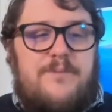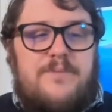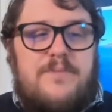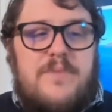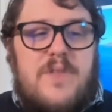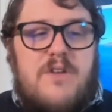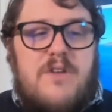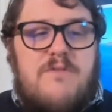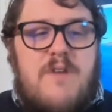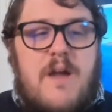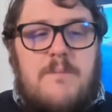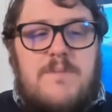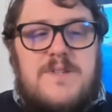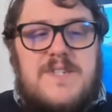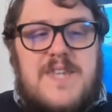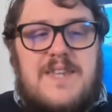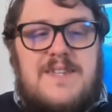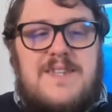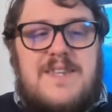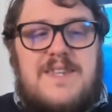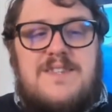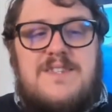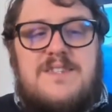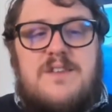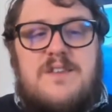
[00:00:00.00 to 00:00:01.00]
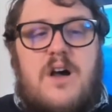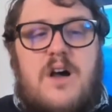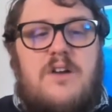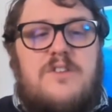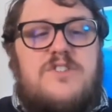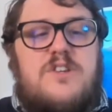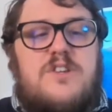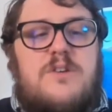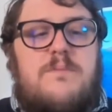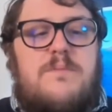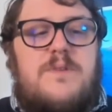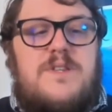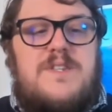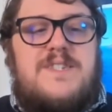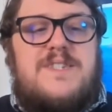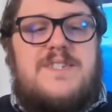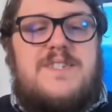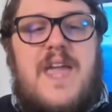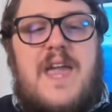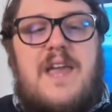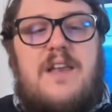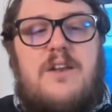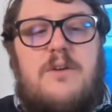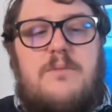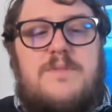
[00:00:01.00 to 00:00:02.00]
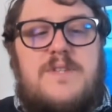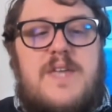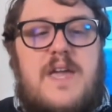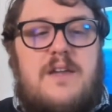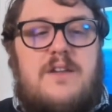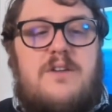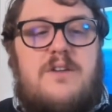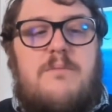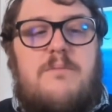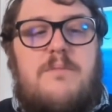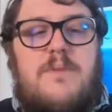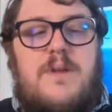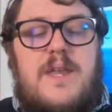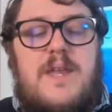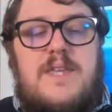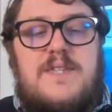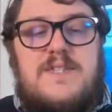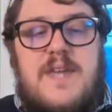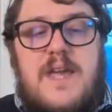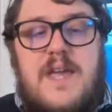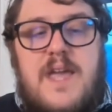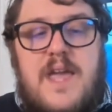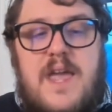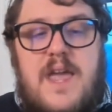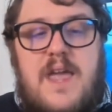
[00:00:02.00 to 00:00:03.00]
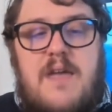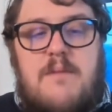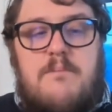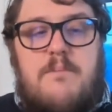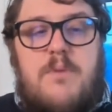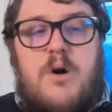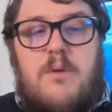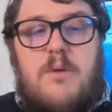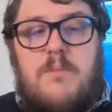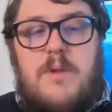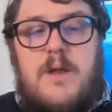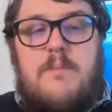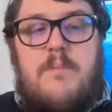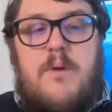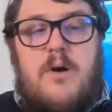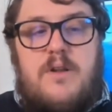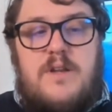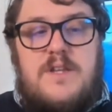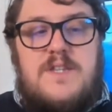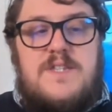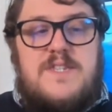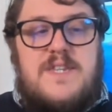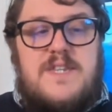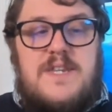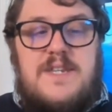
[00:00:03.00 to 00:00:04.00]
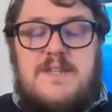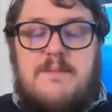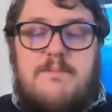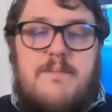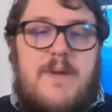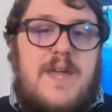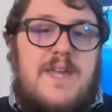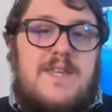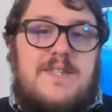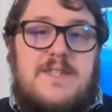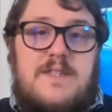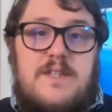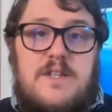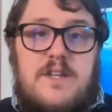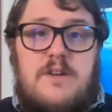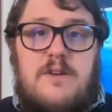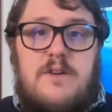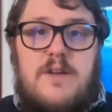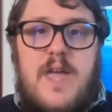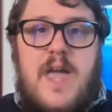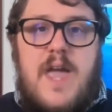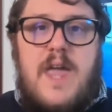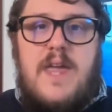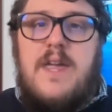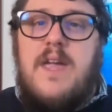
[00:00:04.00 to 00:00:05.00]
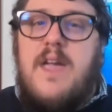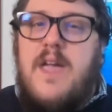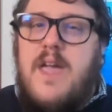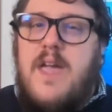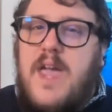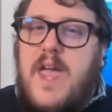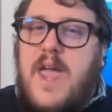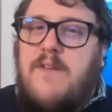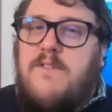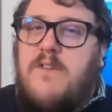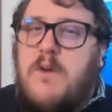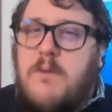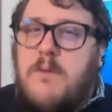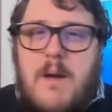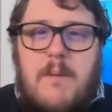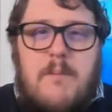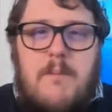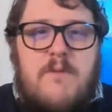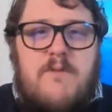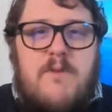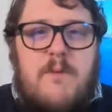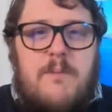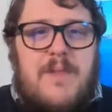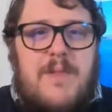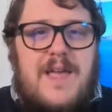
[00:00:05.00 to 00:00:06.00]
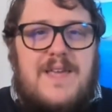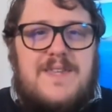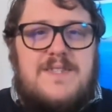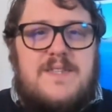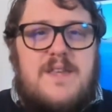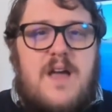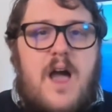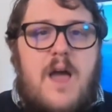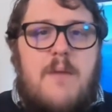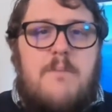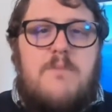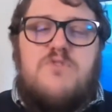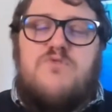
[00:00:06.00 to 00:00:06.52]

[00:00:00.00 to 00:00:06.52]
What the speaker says: representing startup and scale-up tech companies in public policy debates in the UK. If you remember from last time, it was